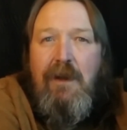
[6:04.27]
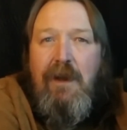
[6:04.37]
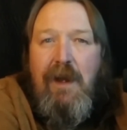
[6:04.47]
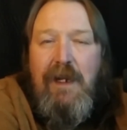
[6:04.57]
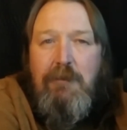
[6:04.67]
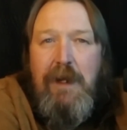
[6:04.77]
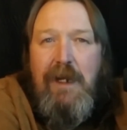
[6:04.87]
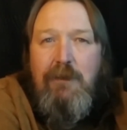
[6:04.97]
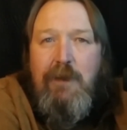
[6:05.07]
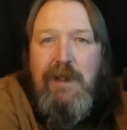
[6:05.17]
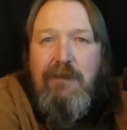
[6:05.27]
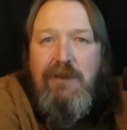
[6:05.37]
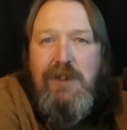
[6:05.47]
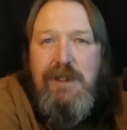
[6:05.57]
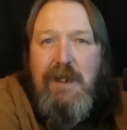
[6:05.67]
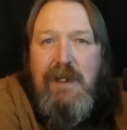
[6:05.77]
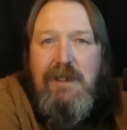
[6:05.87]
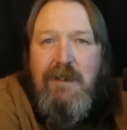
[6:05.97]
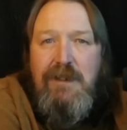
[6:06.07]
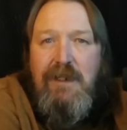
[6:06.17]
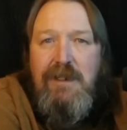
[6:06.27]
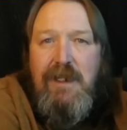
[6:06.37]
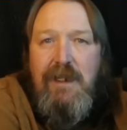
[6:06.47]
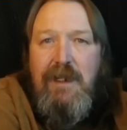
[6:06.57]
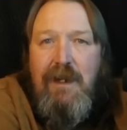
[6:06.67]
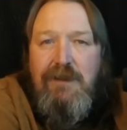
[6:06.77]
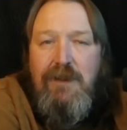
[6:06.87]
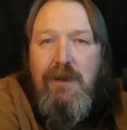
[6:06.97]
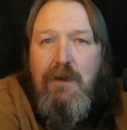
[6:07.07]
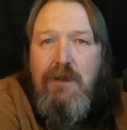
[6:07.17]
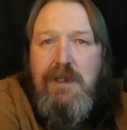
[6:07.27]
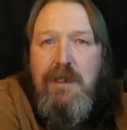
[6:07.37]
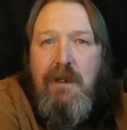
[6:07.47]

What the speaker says: and a bandwidth of just less than 16,000 Hz,